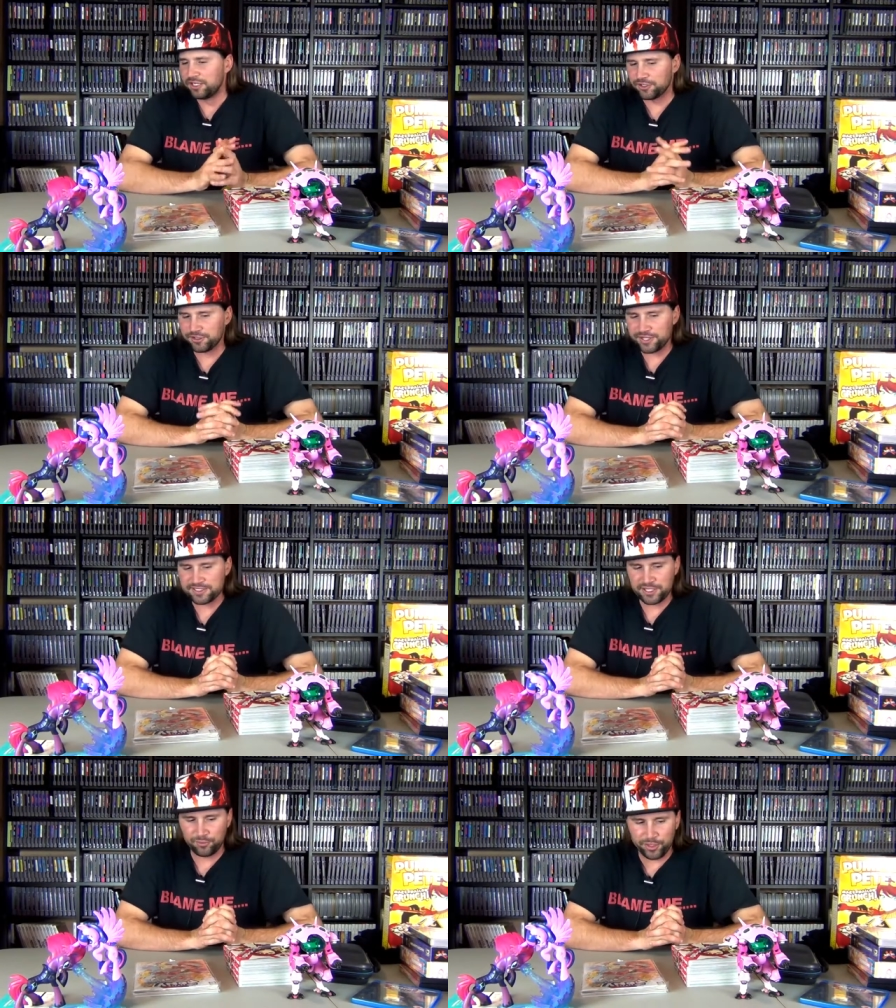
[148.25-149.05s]
little
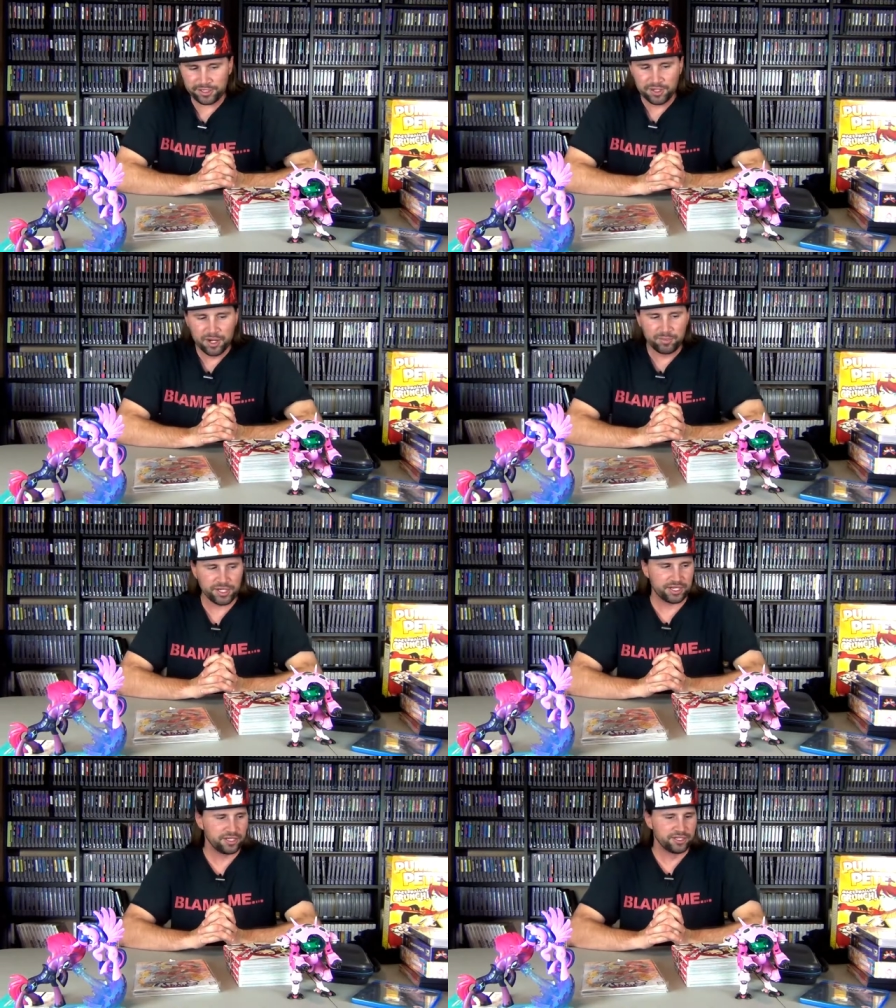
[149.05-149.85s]
things I want.
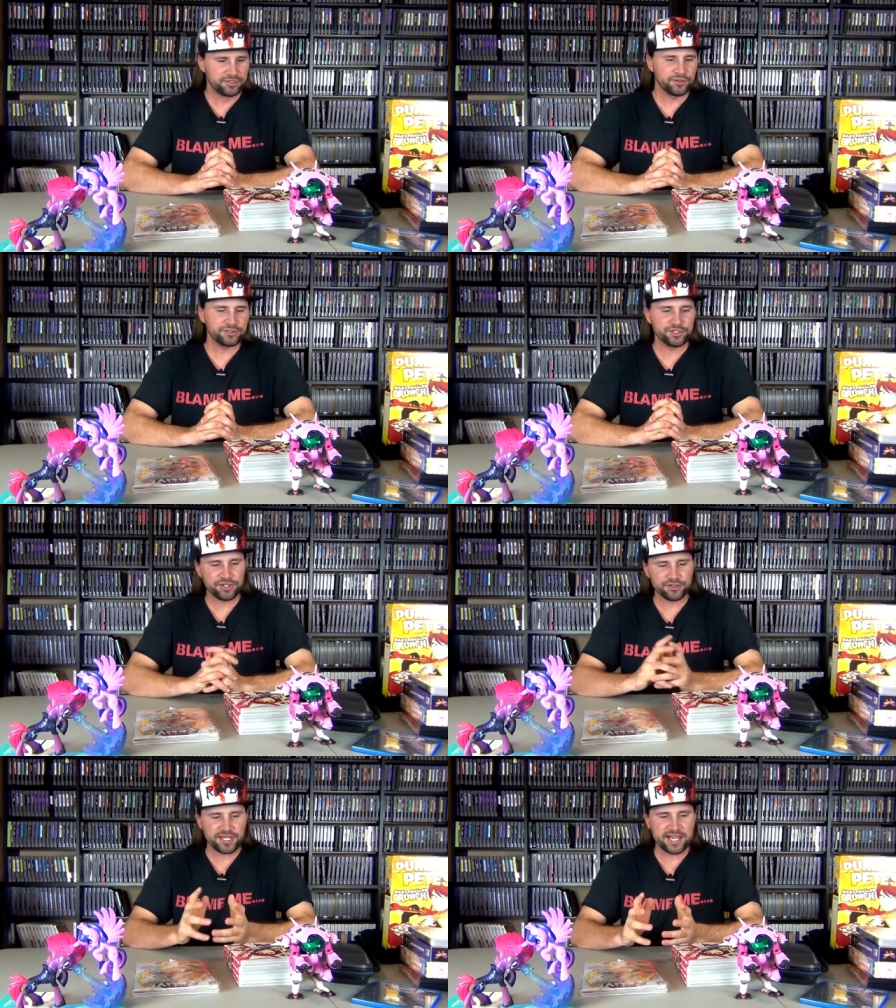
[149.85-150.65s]
But those
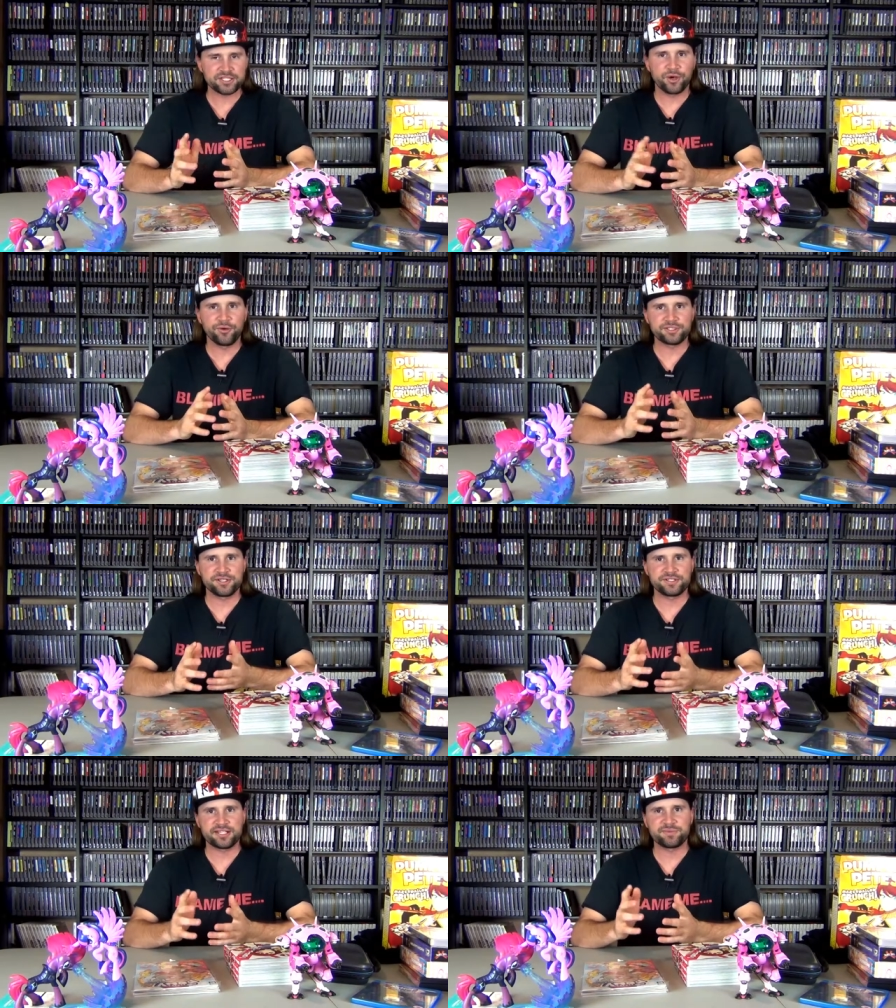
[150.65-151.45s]
little things always
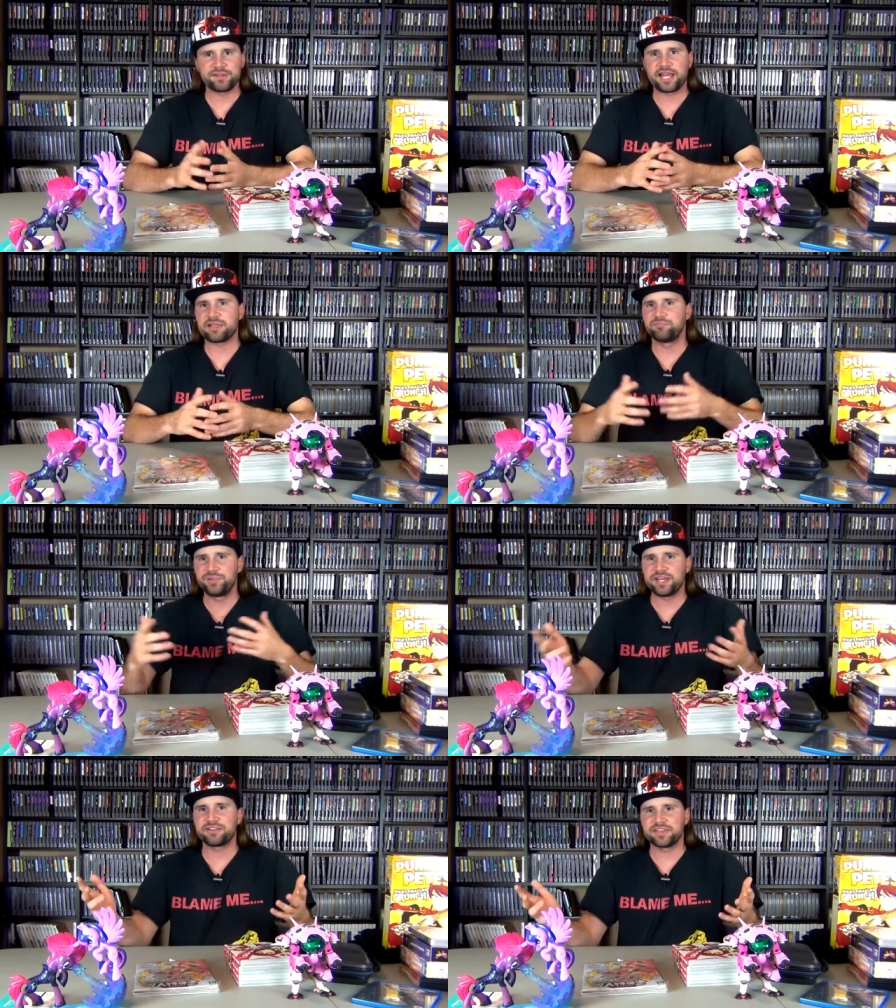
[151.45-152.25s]
turns out to be like
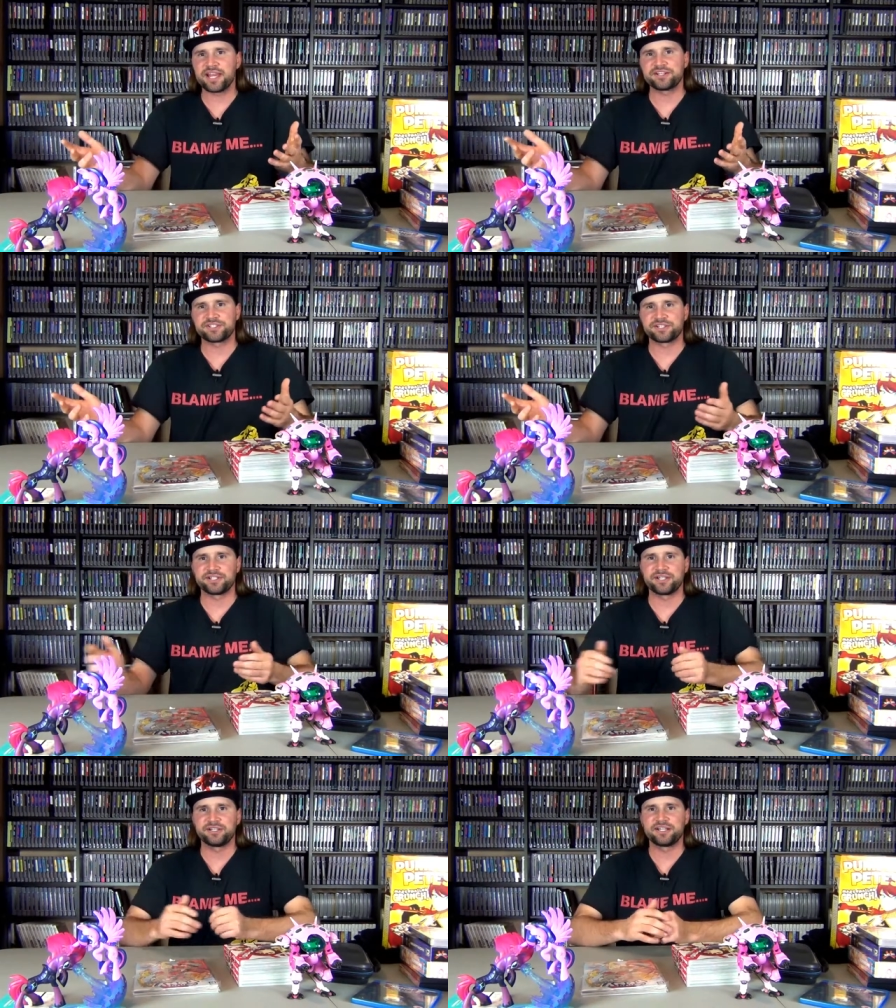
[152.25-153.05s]
big things to
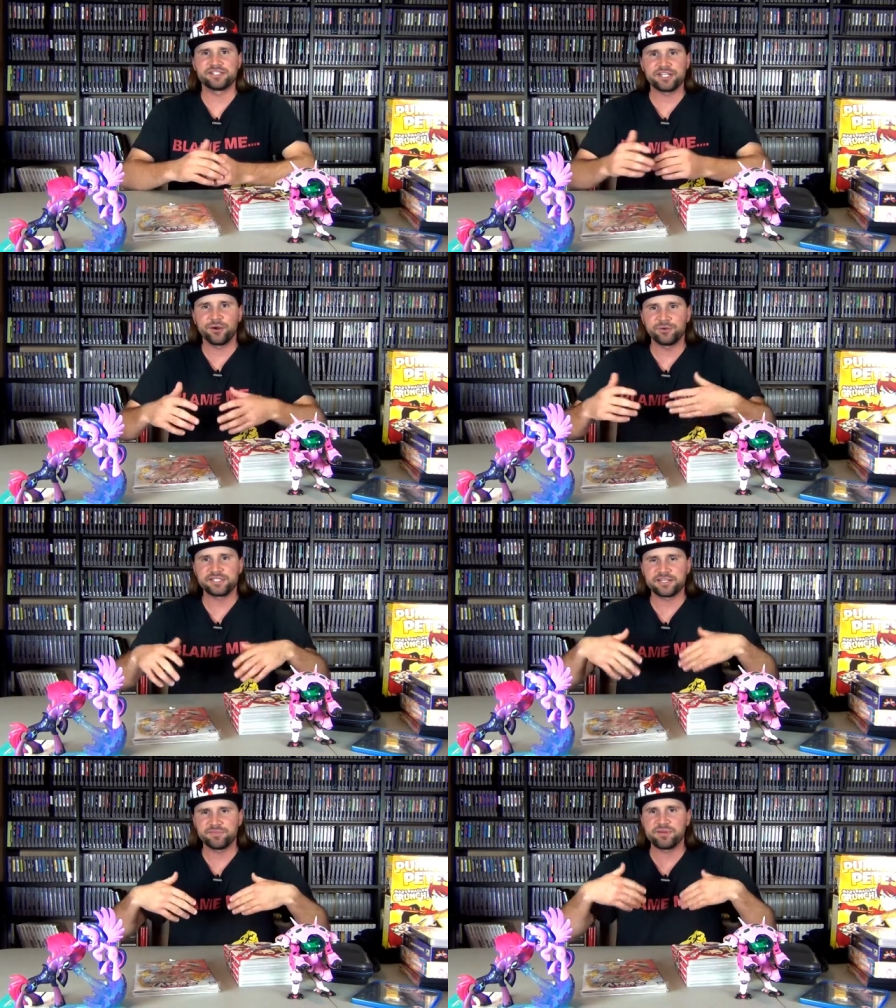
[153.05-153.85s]
her, because she
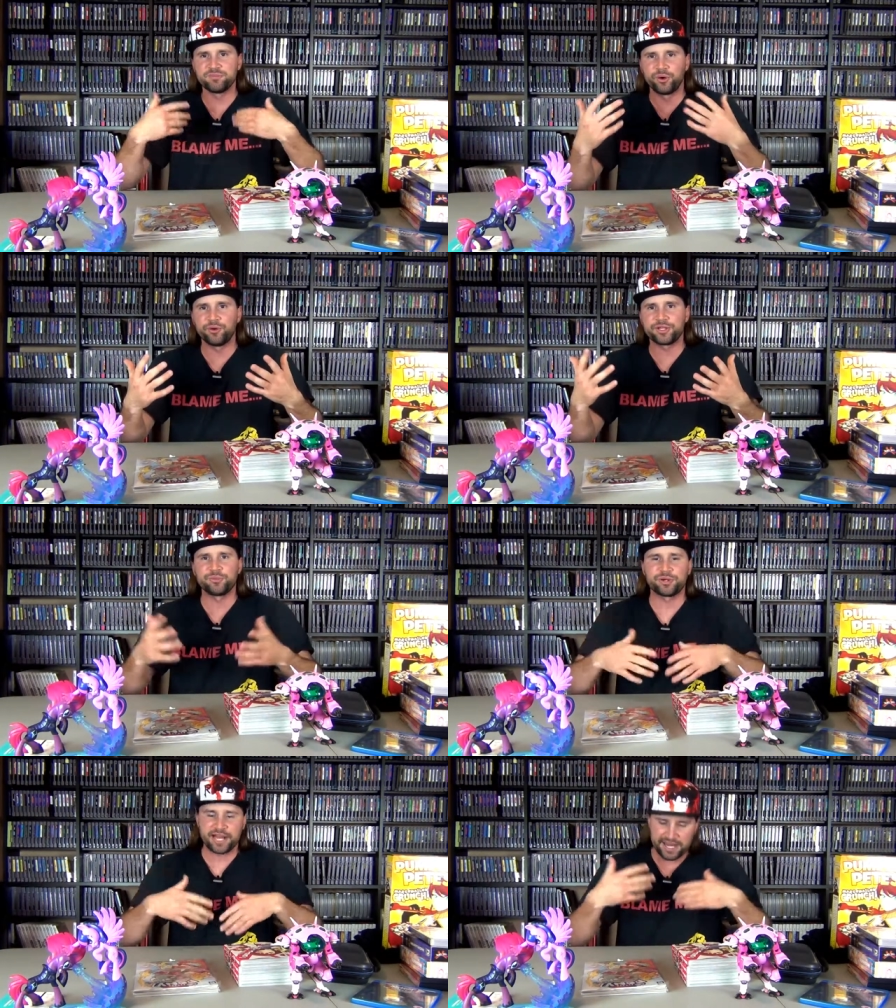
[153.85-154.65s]
always gets me more
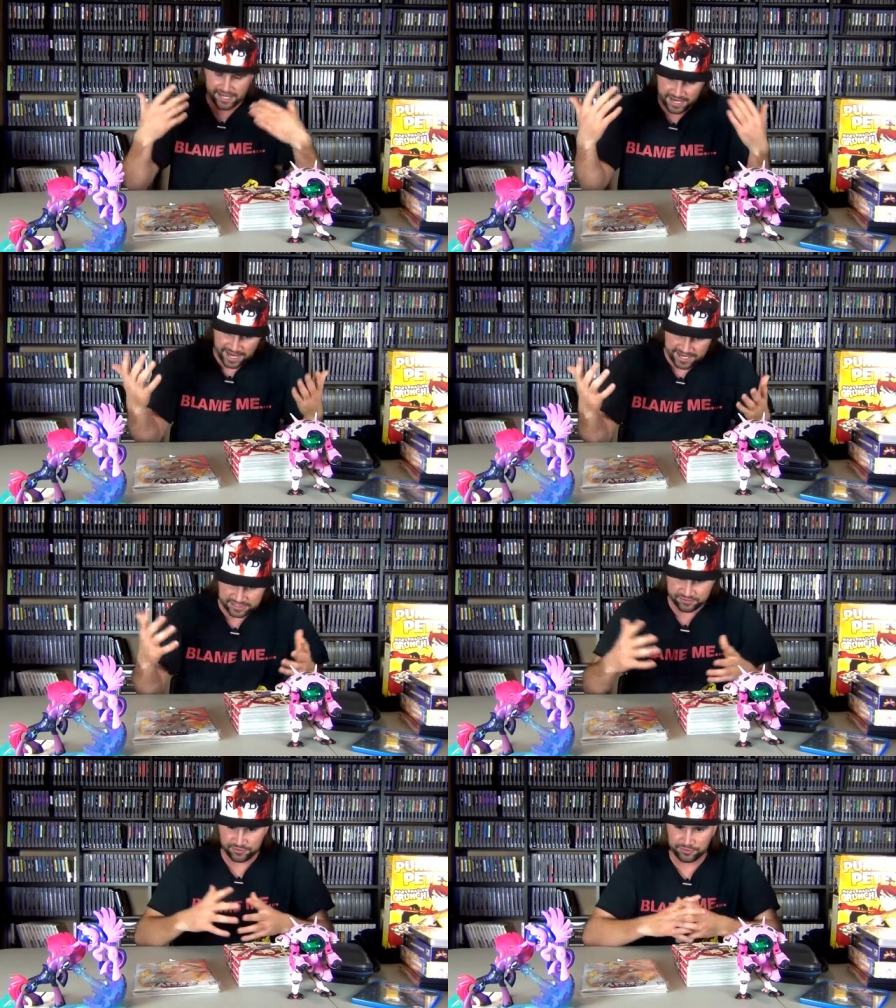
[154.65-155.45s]
than what I
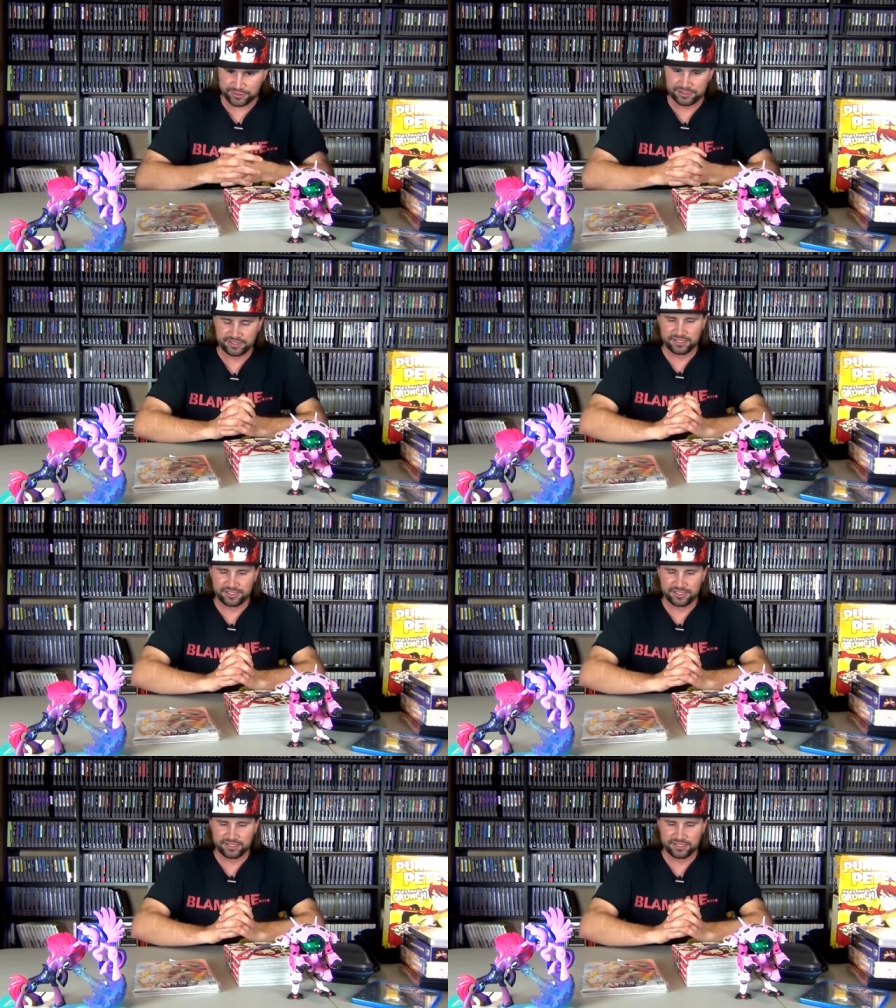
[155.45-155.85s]
ask for.